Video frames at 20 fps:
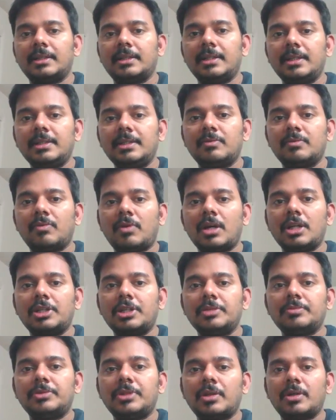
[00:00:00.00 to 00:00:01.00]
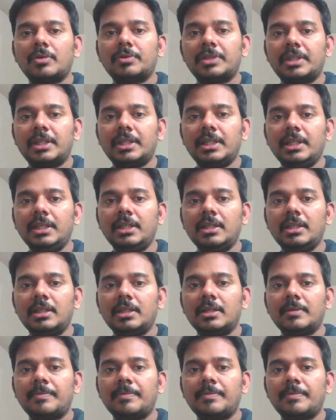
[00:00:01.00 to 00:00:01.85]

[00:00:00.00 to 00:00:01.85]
this volume down key